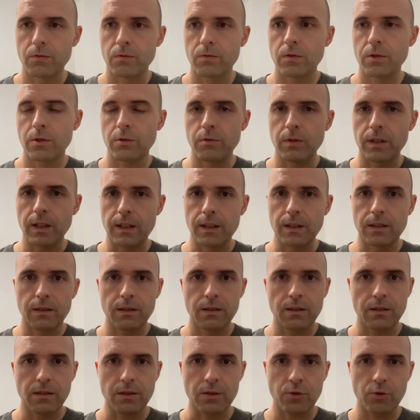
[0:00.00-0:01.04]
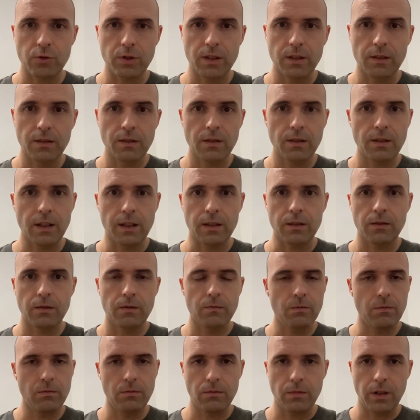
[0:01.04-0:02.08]
create a string that
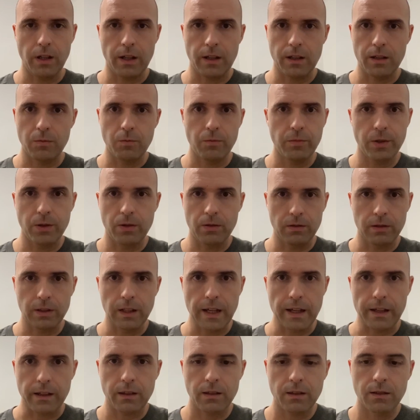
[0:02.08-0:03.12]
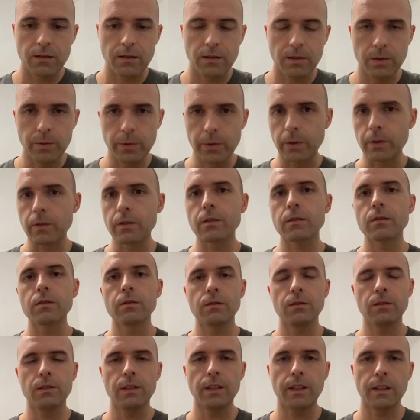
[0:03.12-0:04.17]
by pure luck looks
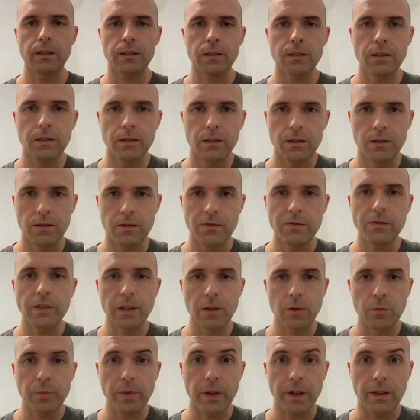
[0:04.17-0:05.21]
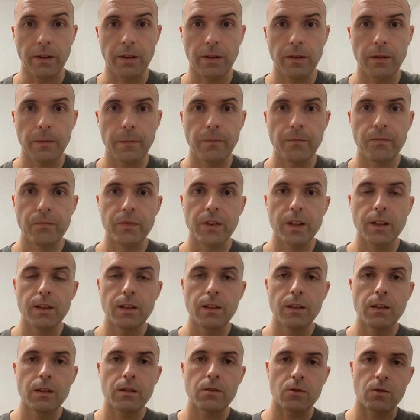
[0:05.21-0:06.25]
like a file path.
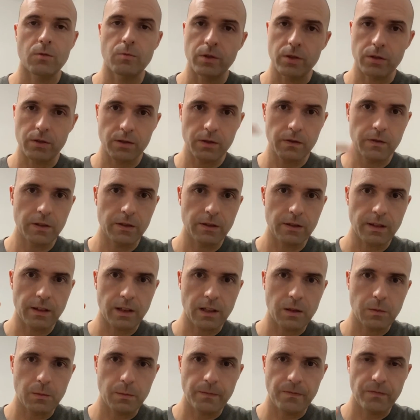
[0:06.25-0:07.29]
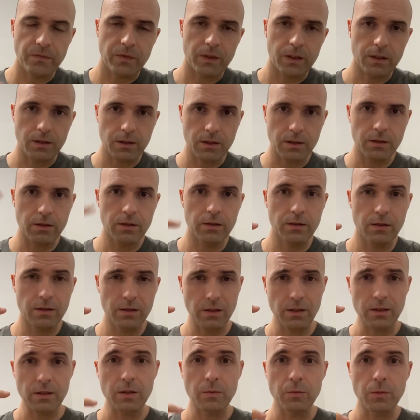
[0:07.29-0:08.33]
So most of the time, the
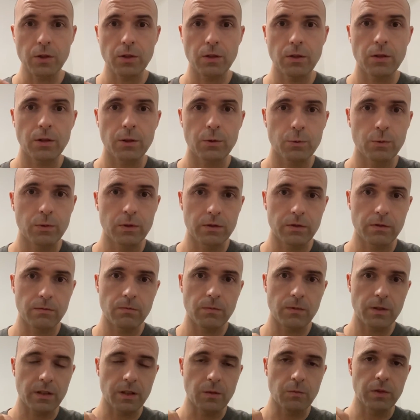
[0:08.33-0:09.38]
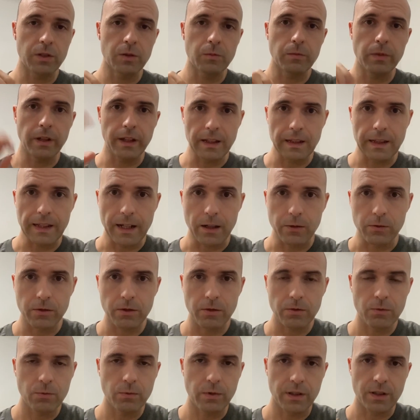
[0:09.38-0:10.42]
system call will simply bail
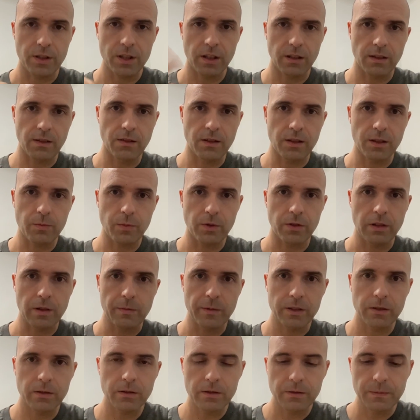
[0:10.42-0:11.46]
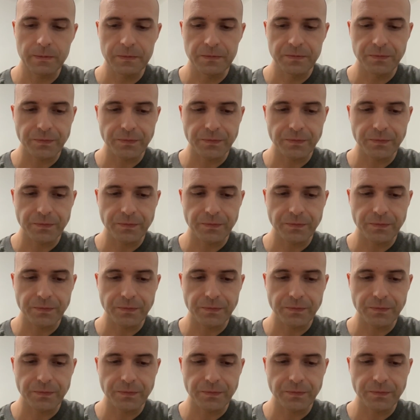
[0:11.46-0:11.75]
out when checking this parameter,